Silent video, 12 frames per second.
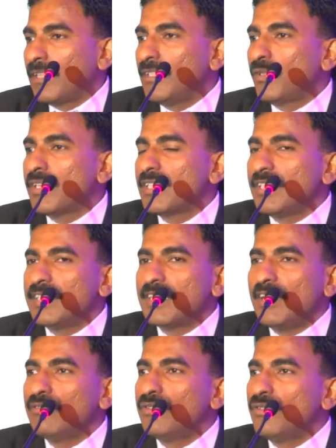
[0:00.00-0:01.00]
The question is,
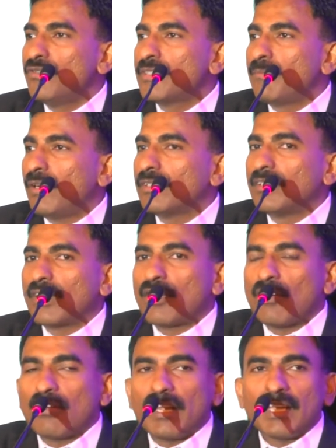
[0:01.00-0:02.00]
how do you spot the
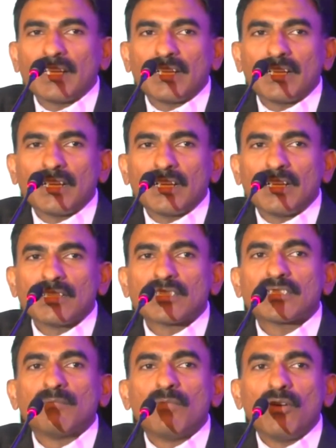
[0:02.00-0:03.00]
correct
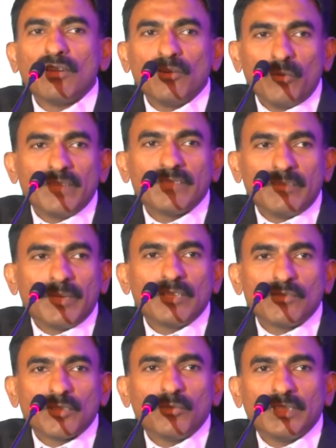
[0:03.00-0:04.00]
smaller waves, if I
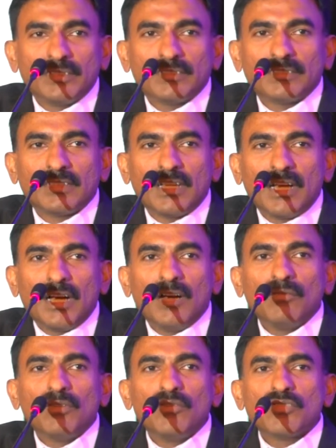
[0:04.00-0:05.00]
use the word?
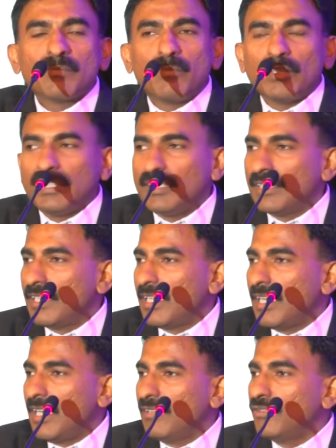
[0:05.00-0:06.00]
How do you spot it?
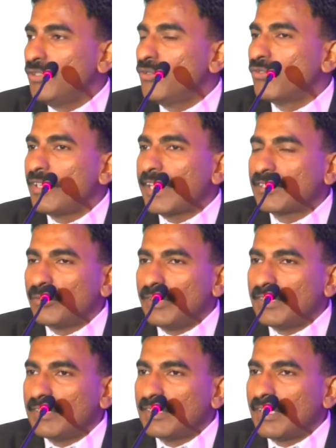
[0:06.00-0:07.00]
How do you react to
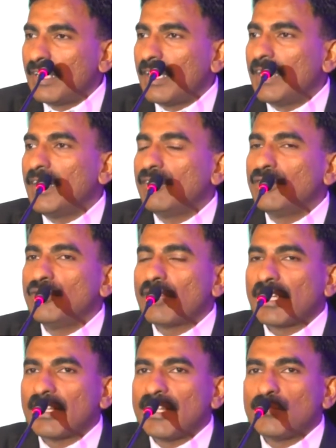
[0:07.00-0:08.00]
it? And how do you
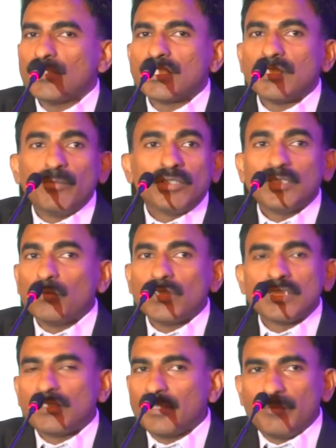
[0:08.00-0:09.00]
recognize which is important and
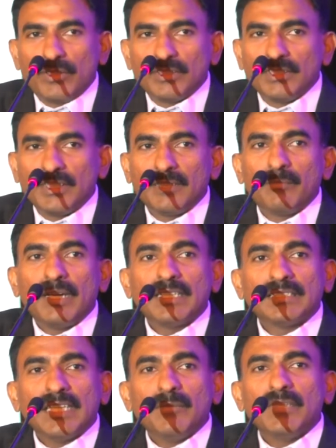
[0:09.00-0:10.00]
which is not important? And by
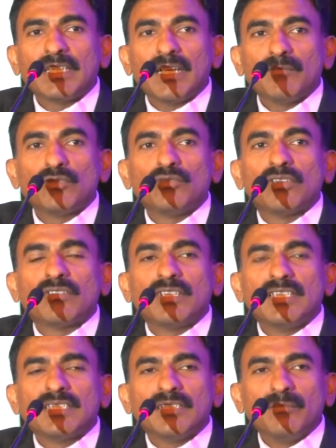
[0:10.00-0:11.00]
the time it comes to your
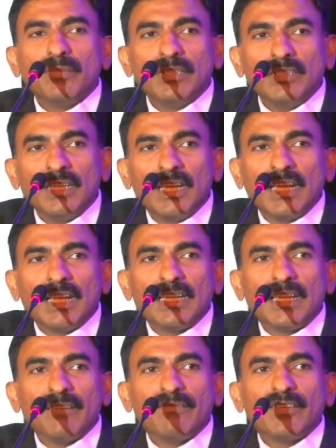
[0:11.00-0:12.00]
reasonable
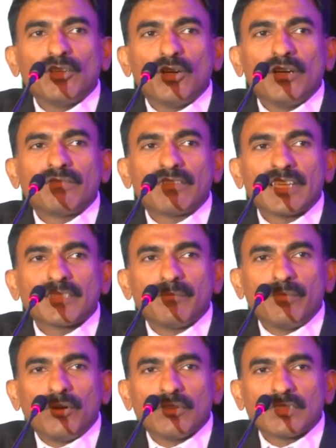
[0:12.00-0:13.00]
level of
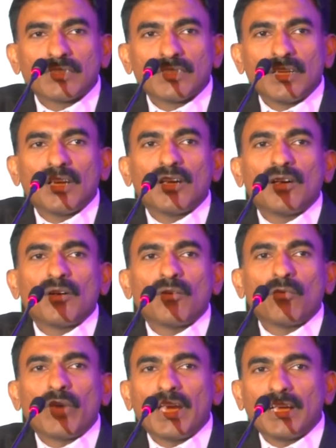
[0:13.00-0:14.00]
response,
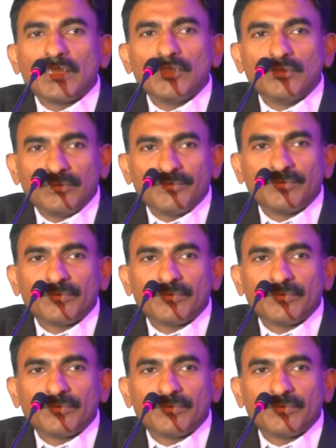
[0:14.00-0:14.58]
where are you?